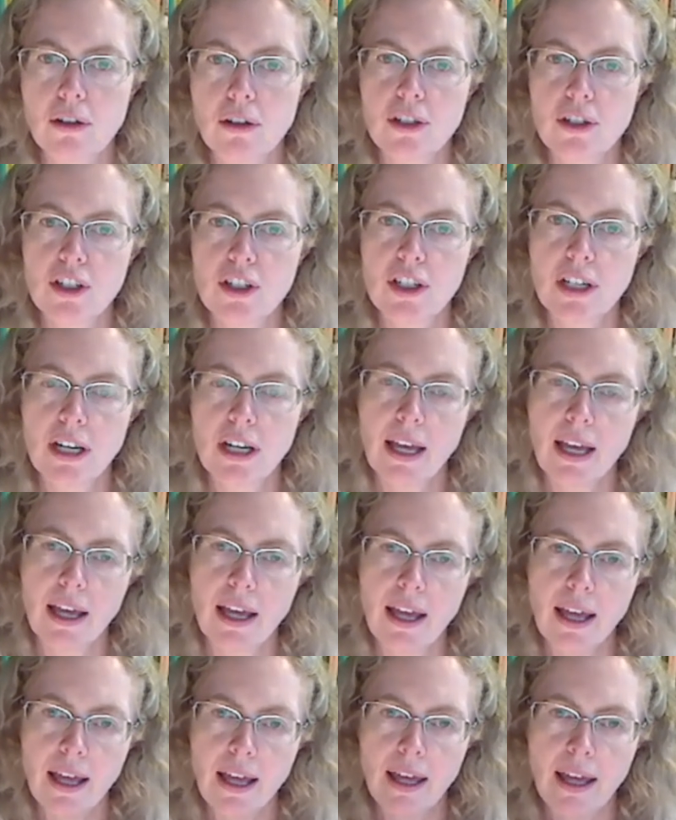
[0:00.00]
Greek
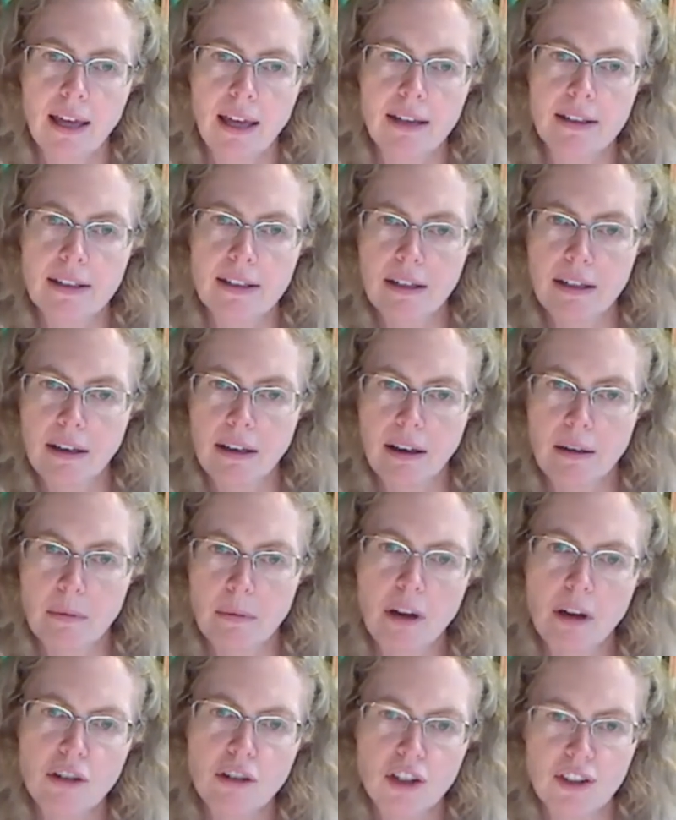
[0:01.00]
Catholic Church.
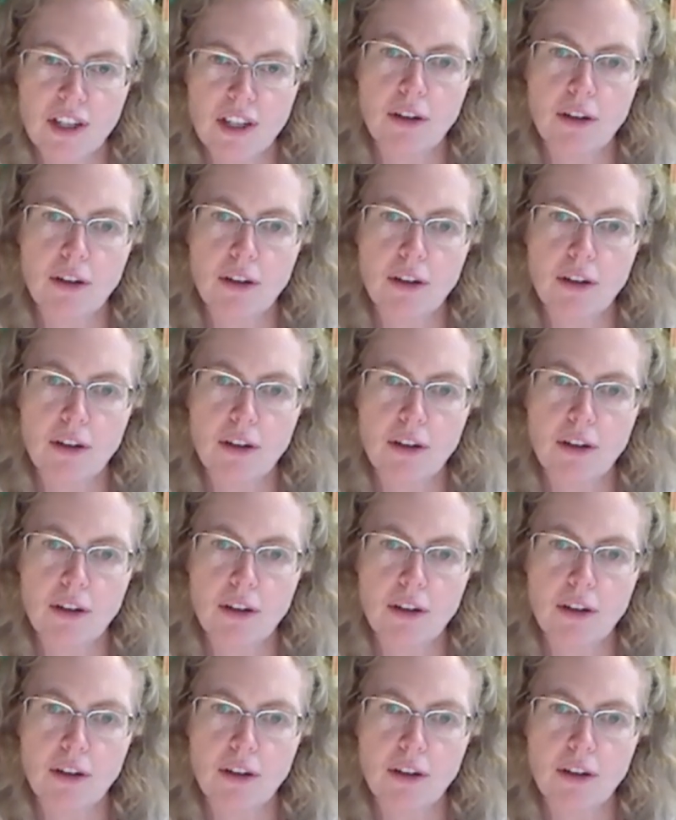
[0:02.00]
Just